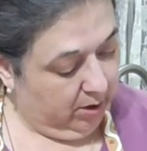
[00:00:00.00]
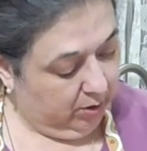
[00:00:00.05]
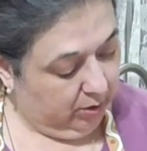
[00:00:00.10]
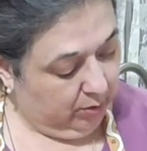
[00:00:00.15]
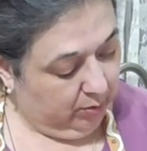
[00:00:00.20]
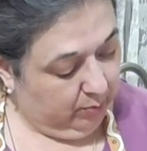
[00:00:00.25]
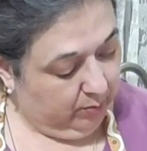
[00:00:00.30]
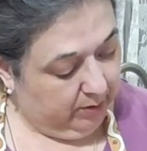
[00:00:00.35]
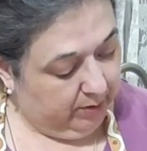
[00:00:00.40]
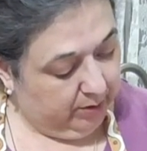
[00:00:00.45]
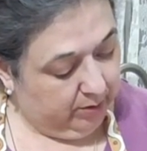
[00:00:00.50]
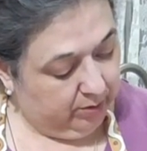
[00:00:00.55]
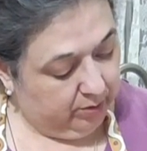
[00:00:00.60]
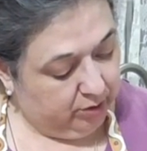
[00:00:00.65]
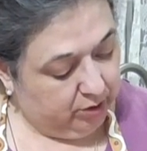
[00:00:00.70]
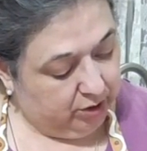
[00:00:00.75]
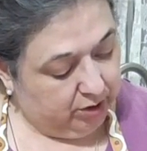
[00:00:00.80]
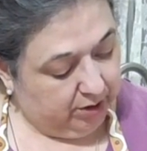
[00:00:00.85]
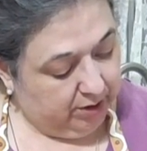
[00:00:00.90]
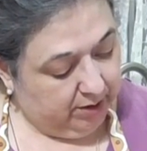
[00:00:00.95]
You want your
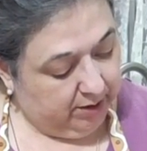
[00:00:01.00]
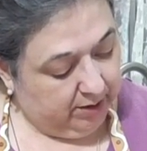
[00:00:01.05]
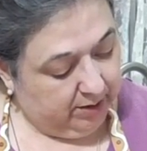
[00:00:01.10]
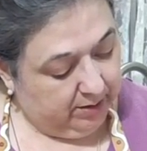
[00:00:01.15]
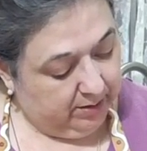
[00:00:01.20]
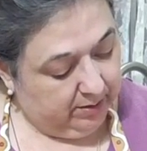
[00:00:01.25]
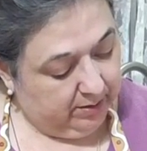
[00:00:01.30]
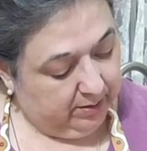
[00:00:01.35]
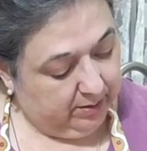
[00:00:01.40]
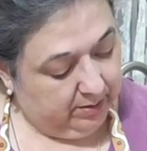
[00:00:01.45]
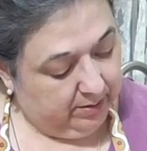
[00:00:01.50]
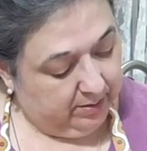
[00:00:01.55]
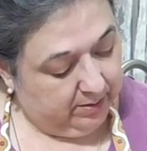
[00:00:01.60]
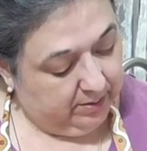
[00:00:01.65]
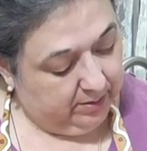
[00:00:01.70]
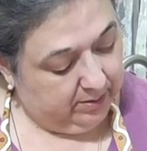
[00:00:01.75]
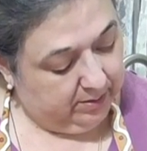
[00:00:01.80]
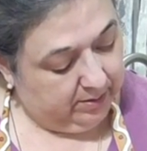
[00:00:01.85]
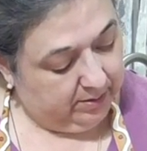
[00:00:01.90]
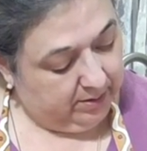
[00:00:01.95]
chicken
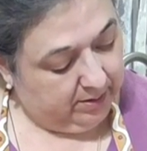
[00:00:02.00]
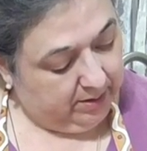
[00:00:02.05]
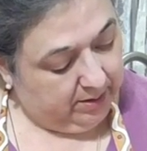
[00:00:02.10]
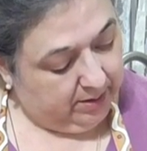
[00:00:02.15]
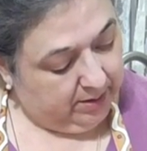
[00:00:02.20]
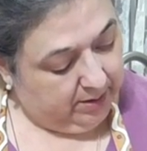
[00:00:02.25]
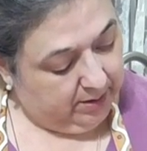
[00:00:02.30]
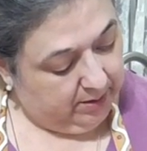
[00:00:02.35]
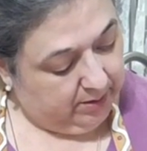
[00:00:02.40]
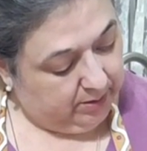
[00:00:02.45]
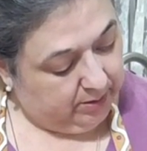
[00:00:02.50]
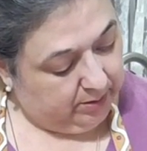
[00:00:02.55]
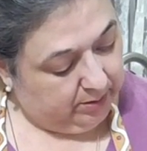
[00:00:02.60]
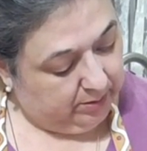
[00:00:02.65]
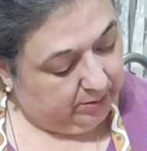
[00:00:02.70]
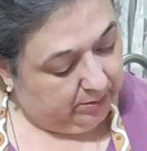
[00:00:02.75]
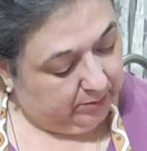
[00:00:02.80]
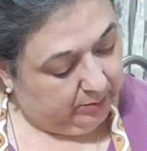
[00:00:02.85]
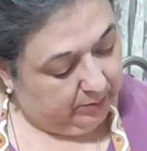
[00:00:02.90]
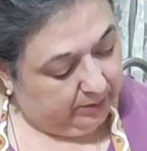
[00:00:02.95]

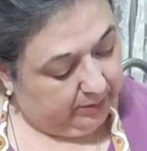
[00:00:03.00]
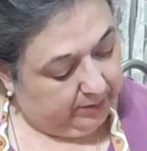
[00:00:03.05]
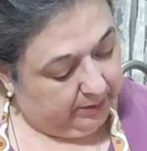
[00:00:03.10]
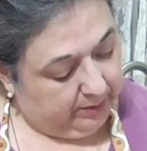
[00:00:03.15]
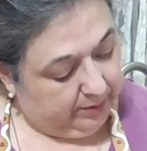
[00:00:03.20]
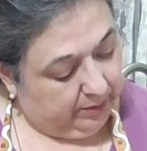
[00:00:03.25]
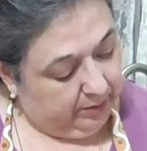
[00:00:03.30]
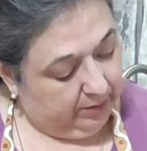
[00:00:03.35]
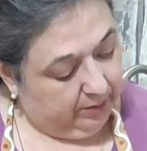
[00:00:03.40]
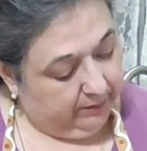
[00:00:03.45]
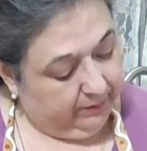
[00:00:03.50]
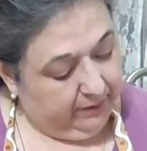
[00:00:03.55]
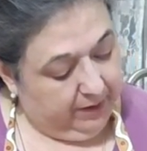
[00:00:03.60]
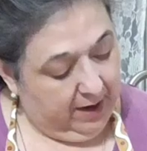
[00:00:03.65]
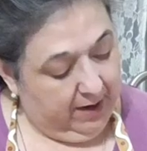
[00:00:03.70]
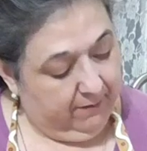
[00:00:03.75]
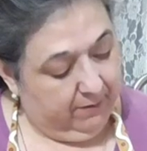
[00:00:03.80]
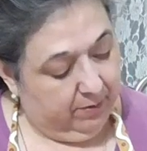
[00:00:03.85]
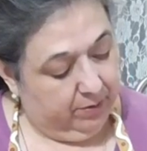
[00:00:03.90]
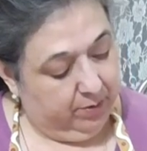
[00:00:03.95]
to, if
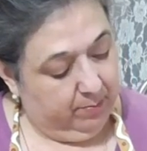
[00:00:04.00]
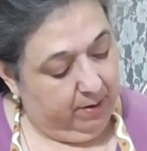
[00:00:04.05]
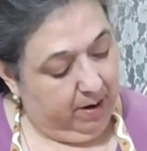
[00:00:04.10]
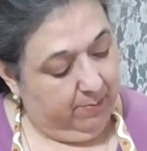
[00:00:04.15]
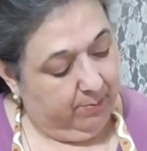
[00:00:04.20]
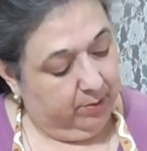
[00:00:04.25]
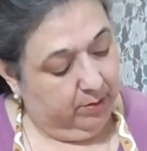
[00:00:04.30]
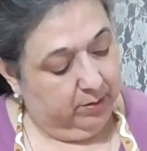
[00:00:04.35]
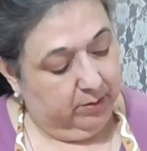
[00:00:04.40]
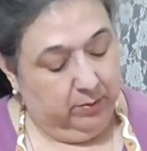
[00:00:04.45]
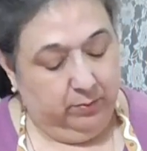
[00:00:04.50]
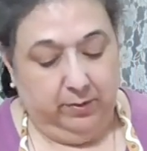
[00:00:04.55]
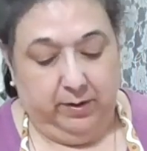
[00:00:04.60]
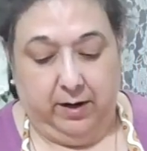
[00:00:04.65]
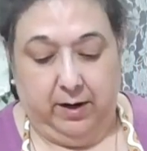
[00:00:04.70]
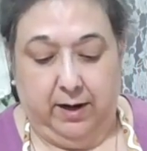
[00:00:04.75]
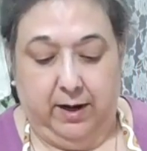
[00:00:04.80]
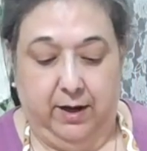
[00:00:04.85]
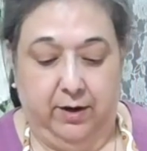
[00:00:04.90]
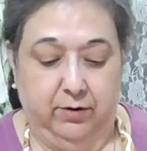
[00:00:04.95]
you have a thermometer, do it
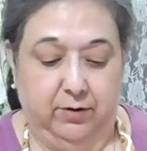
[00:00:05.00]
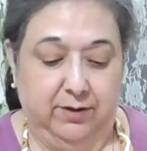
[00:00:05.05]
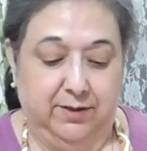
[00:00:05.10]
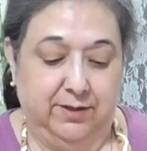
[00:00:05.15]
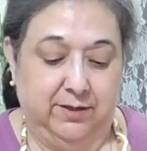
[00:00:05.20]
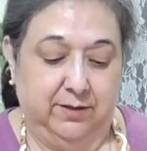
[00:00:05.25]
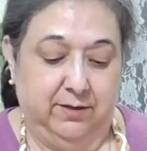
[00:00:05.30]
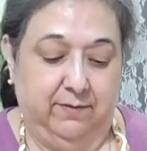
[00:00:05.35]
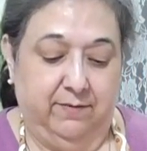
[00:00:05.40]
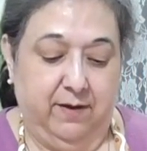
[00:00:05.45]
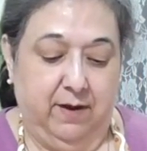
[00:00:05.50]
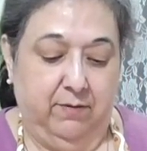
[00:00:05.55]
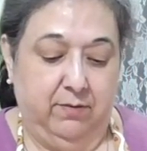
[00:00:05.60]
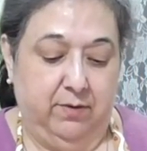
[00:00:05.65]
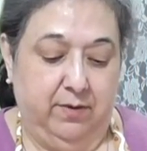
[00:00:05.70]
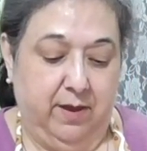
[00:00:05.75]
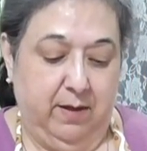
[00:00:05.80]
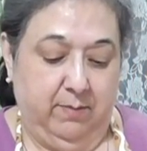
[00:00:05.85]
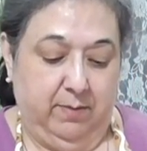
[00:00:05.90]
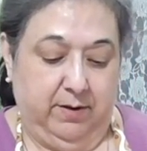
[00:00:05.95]
at 165,
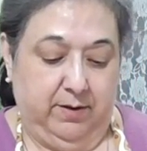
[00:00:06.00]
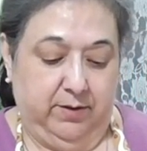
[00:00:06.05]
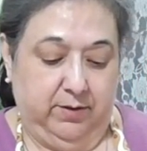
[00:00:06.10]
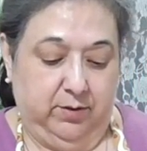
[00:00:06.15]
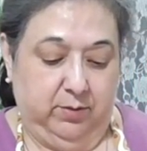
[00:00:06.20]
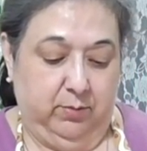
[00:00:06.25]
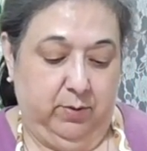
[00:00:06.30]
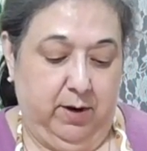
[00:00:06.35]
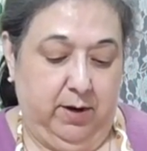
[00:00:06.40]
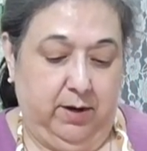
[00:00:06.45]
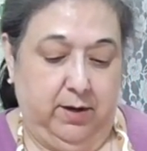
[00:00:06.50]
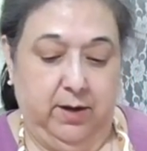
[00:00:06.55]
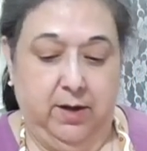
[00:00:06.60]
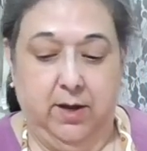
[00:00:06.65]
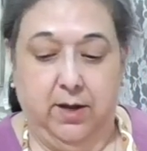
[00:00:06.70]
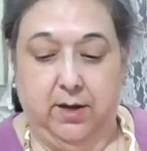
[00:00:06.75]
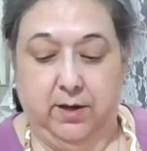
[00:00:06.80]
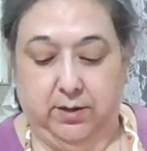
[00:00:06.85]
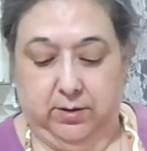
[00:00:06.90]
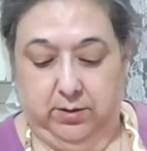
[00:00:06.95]
then that means it's ready.
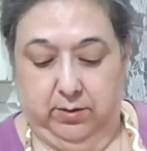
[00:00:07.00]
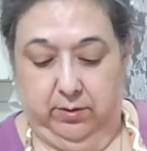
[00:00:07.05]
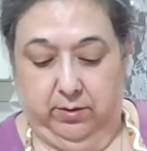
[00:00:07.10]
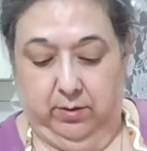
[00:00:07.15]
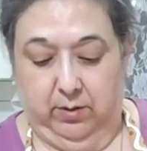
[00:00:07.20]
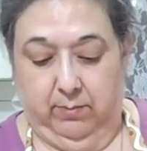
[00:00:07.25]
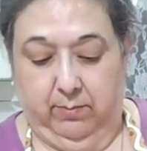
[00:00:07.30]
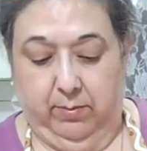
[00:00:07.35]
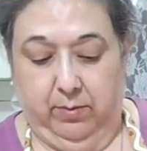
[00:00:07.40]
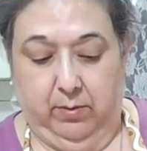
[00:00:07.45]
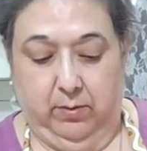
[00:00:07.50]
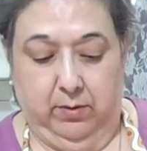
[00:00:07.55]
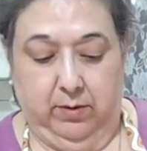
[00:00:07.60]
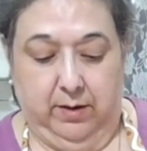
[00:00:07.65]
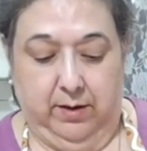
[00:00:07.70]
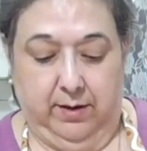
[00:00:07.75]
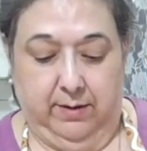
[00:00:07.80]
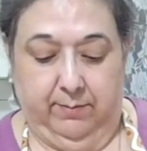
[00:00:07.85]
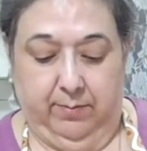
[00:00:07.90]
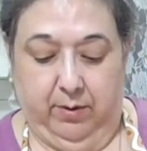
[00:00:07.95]
So you'll
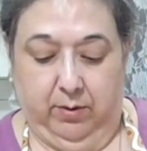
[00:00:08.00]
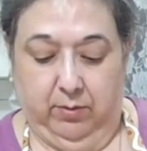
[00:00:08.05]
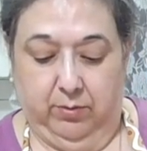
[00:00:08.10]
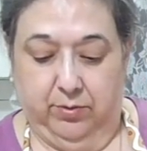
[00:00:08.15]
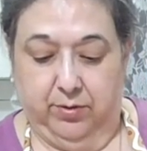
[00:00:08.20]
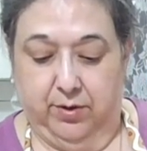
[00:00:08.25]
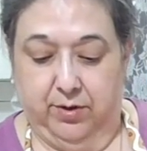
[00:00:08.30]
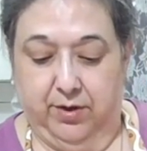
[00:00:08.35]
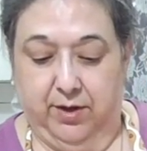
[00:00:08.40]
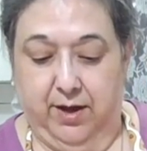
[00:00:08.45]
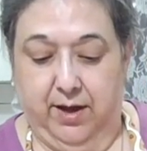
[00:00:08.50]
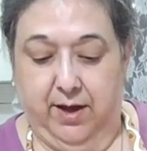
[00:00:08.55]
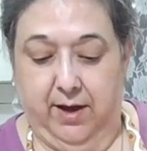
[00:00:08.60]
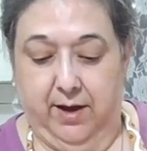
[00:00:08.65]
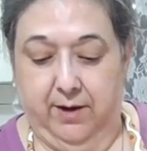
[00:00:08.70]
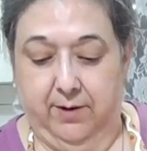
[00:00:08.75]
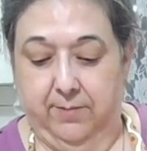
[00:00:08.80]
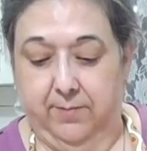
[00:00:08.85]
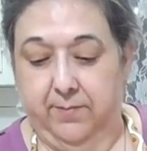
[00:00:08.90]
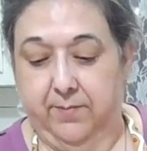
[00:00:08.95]
poke the
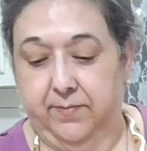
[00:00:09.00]
thigh